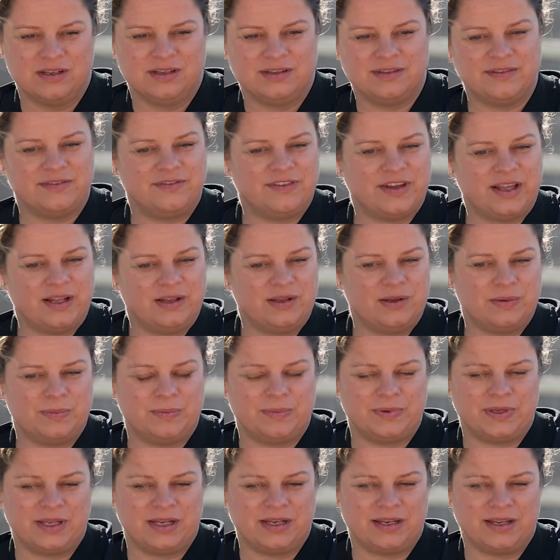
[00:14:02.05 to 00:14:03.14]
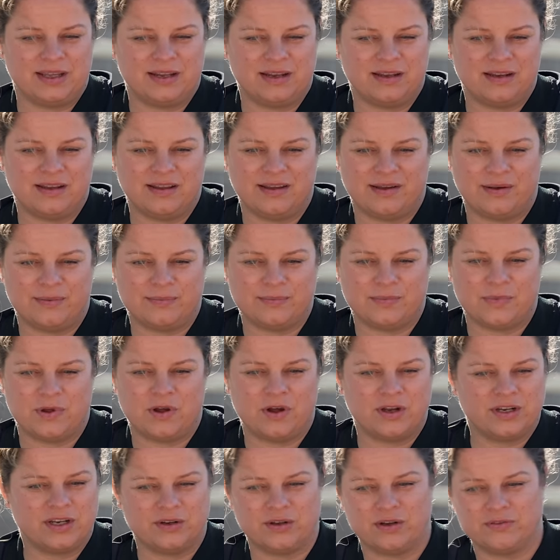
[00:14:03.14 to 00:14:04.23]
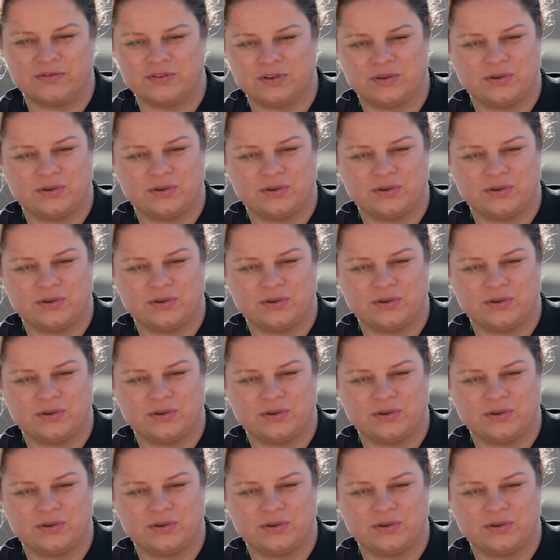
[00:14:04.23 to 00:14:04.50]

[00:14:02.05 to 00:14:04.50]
develop and on and off the